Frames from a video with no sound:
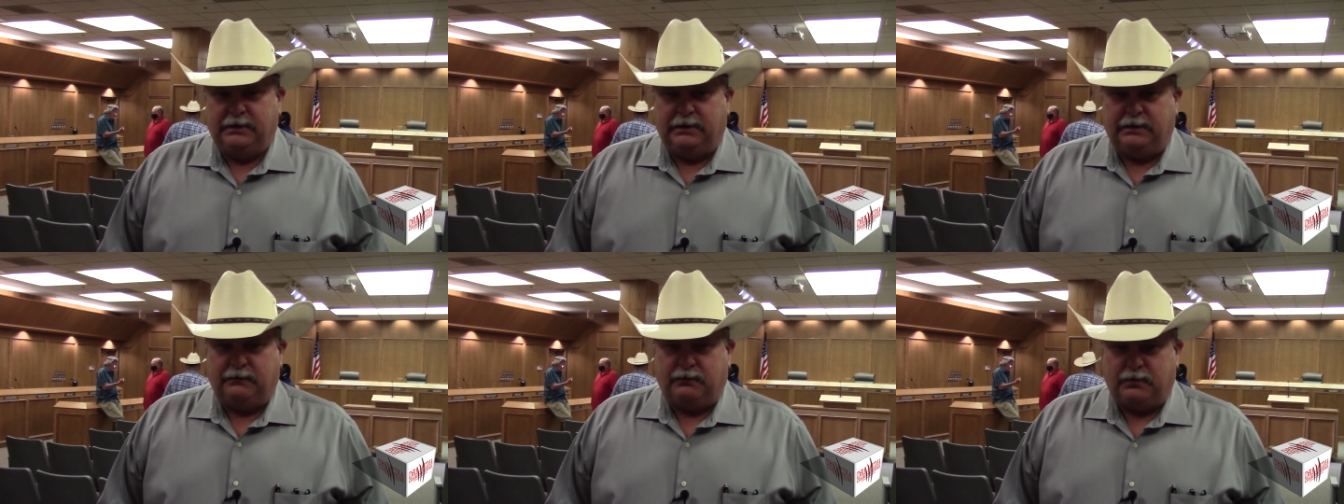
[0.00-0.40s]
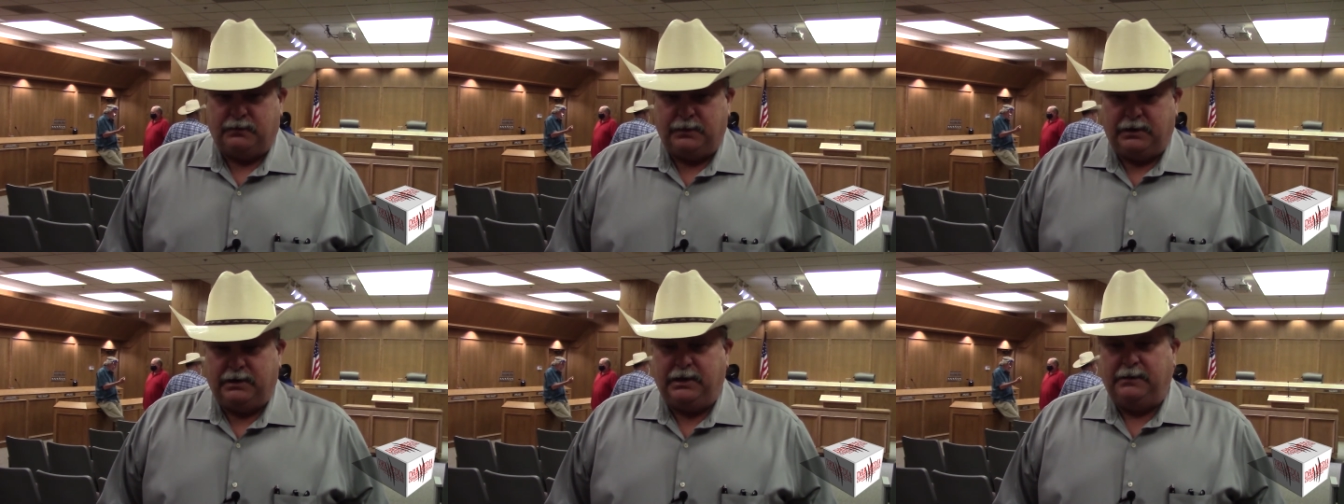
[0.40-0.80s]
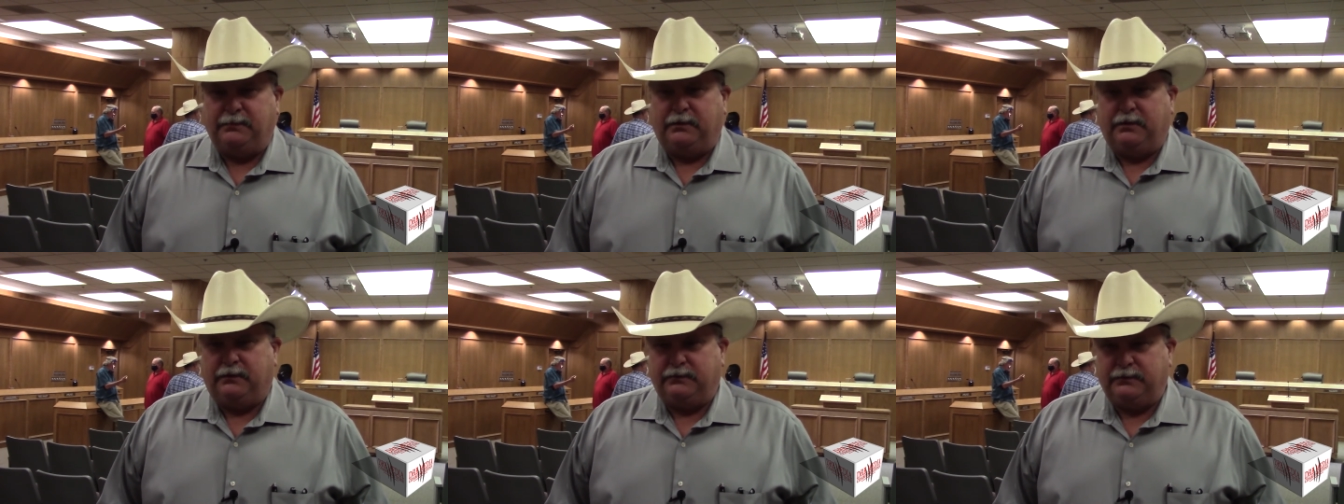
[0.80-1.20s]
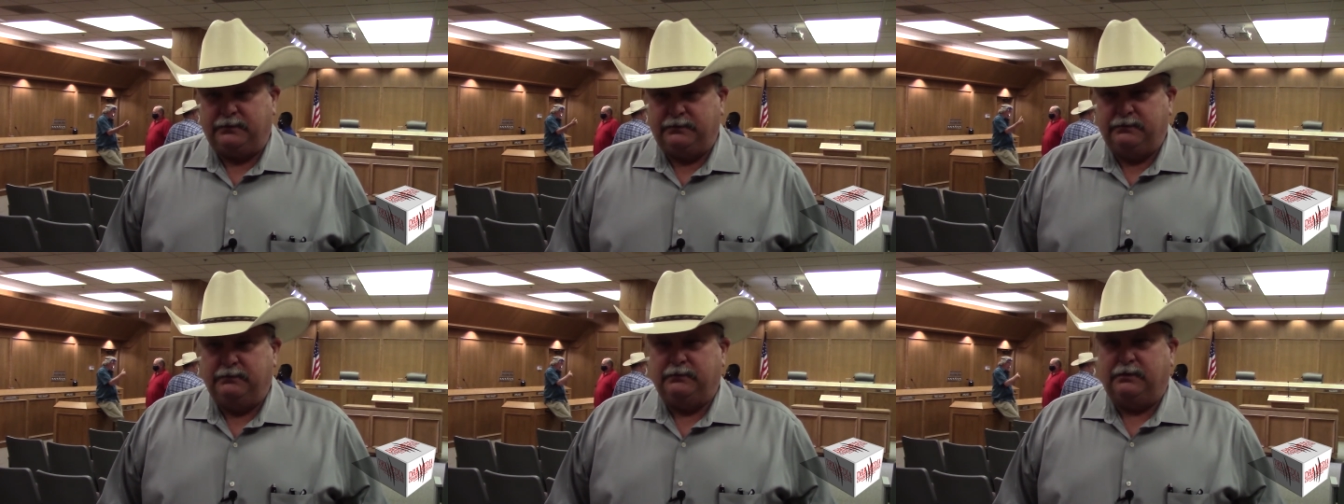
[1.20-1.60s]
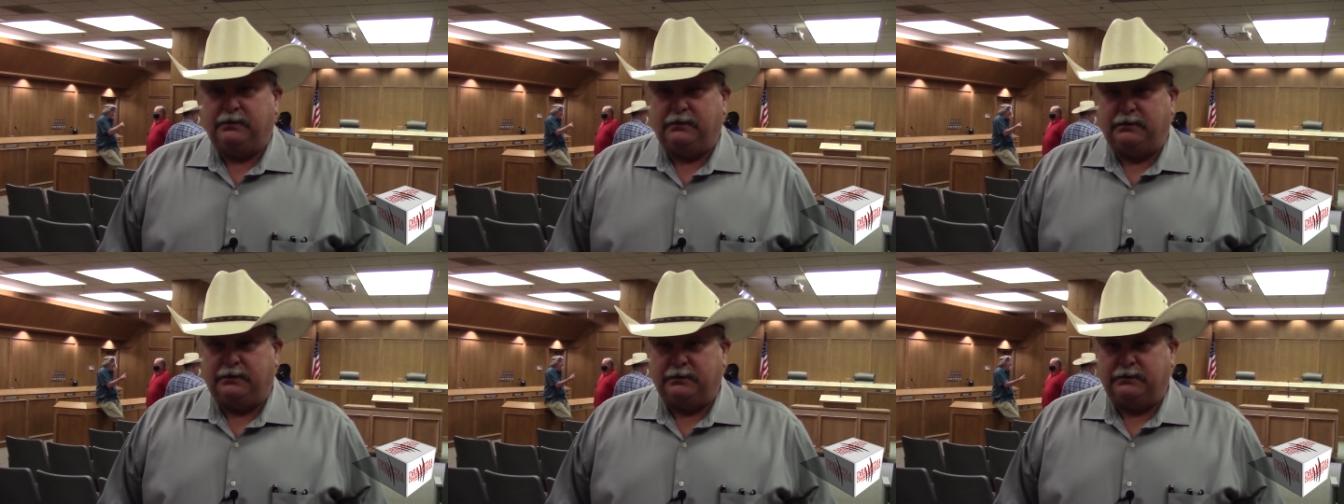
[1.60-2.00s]
uh, where we keep all the
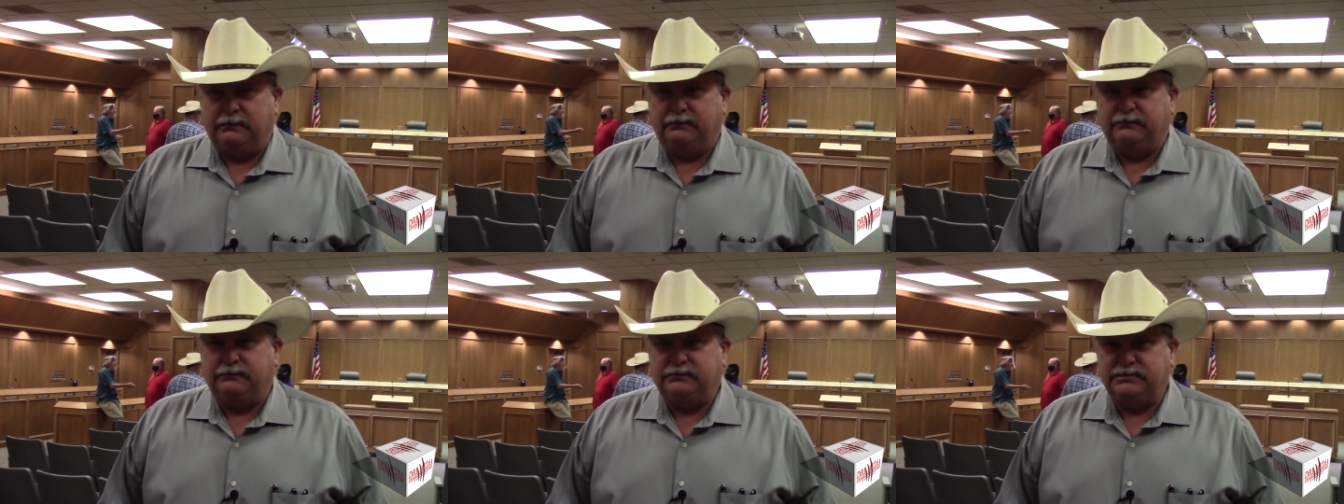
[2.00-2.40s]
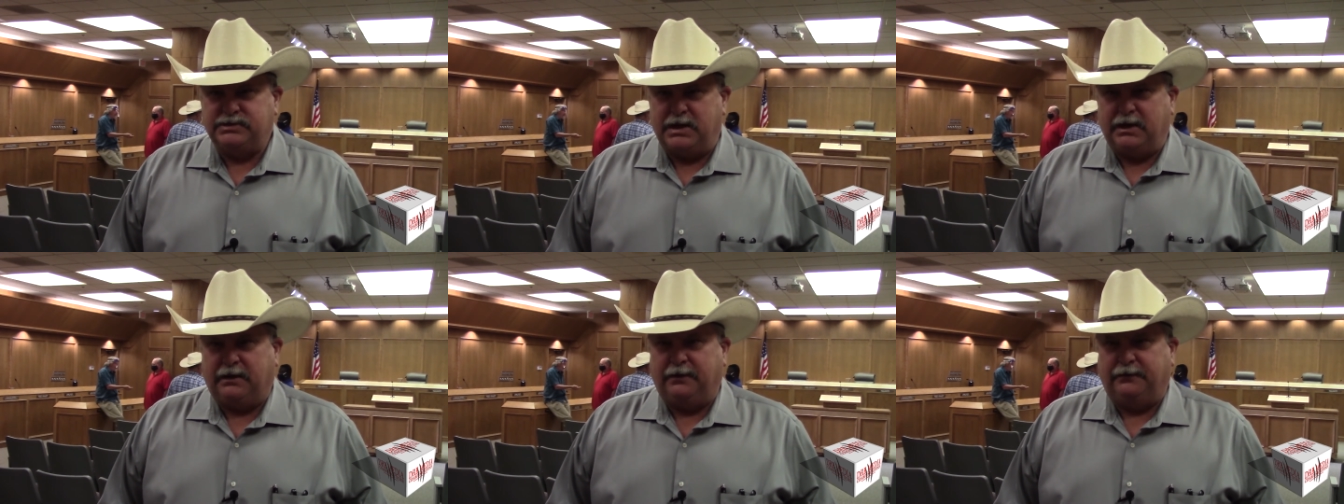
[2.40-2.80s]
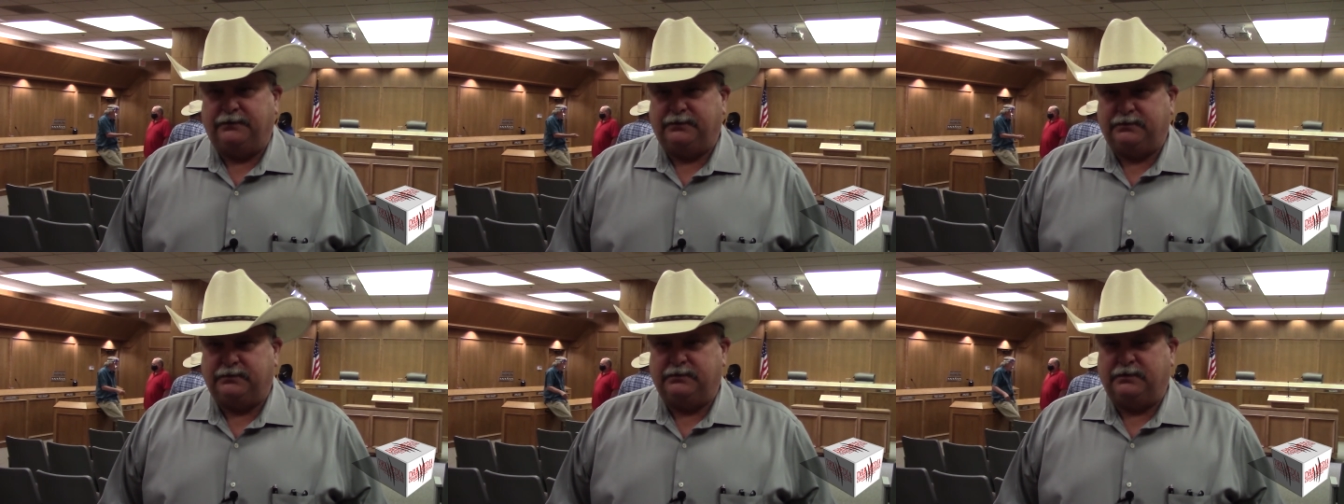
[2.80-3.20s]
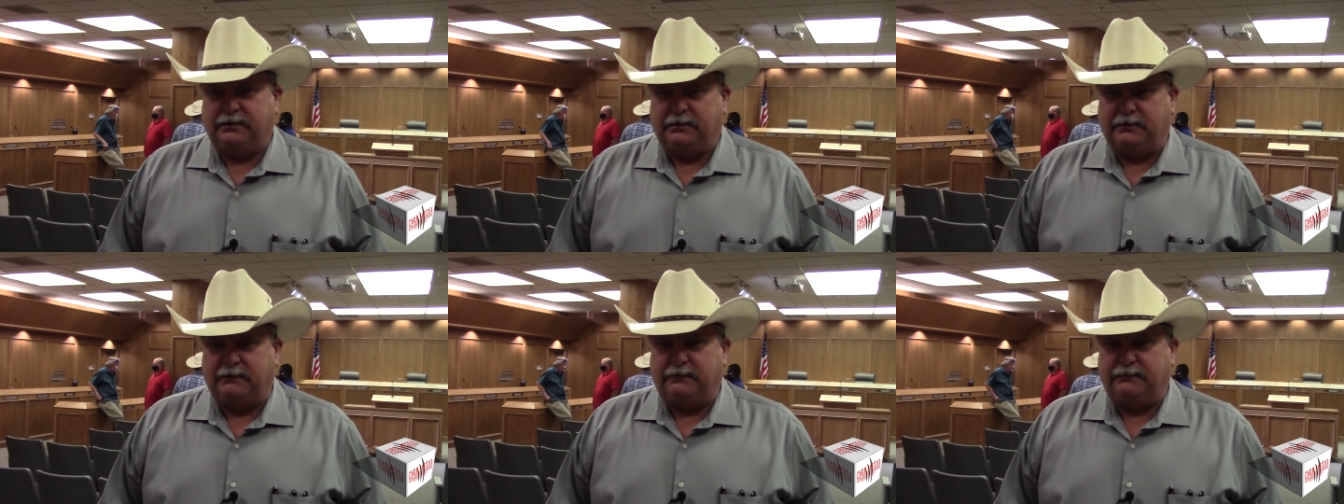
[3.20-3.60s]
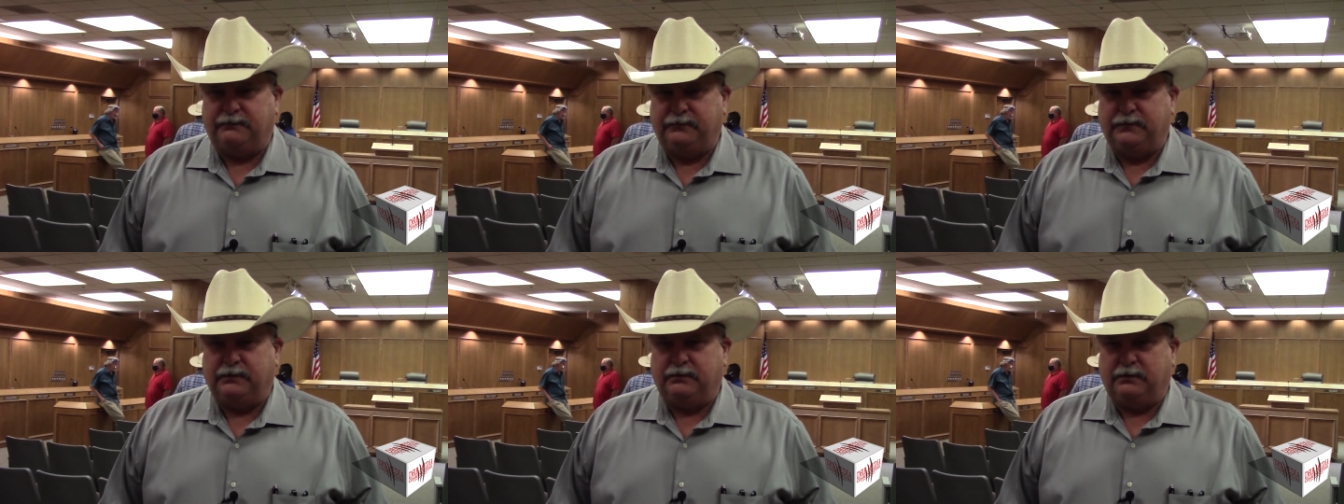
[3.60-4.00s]
uh, jackets uh,
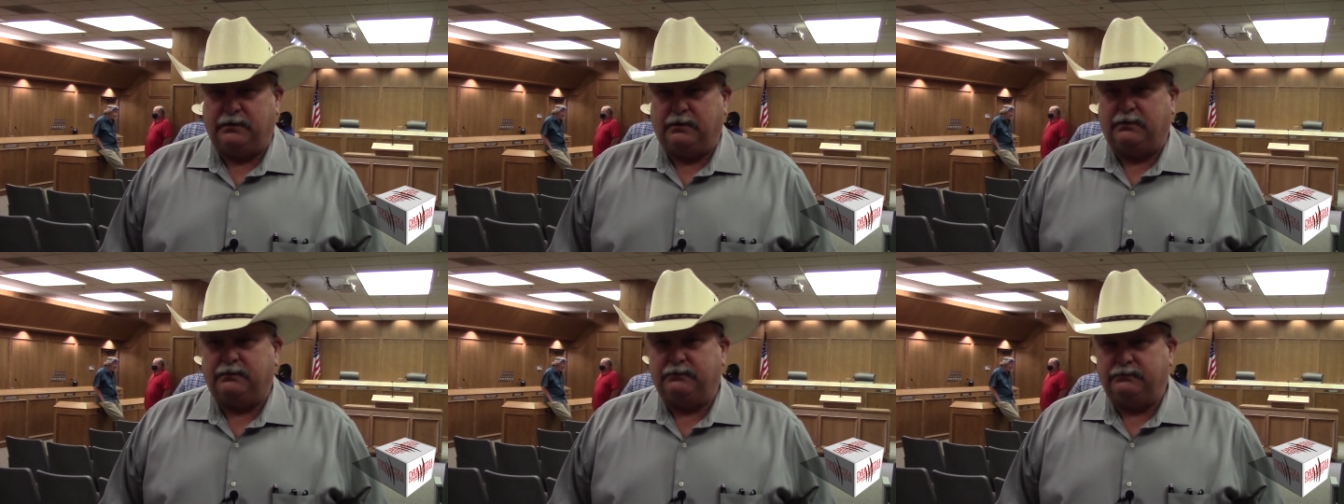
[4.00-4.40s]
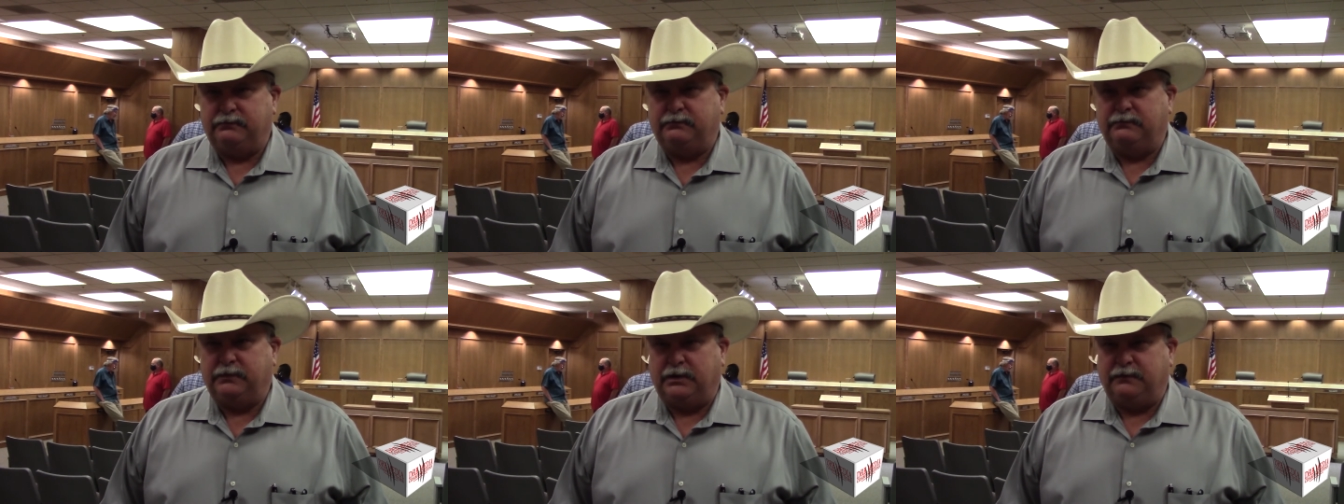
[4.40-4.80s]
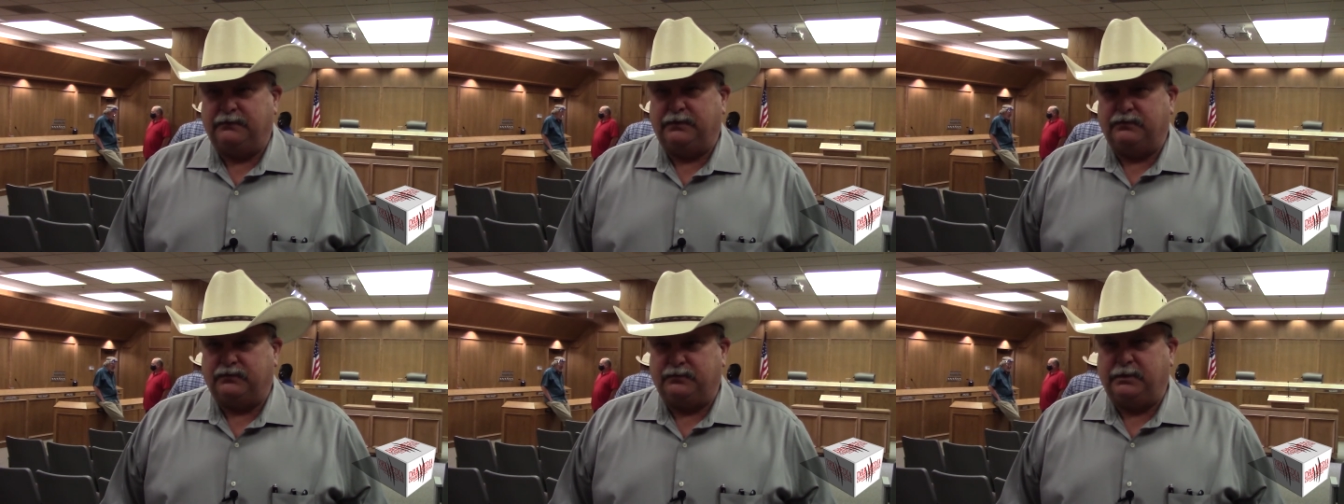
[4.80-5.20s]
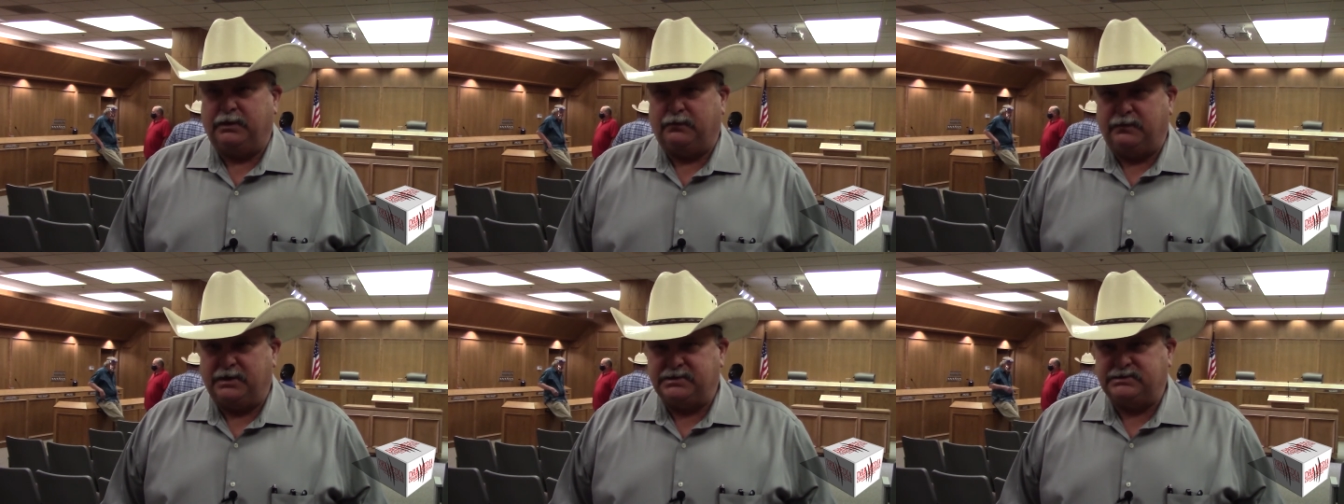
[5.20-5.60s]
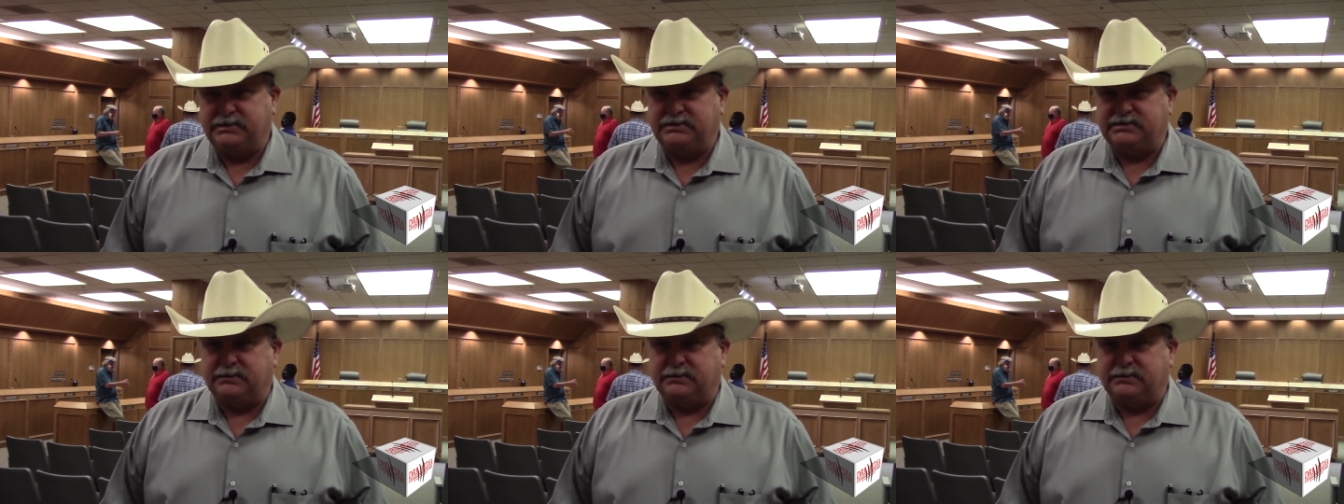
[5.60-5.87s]
on individuals who've been arrested.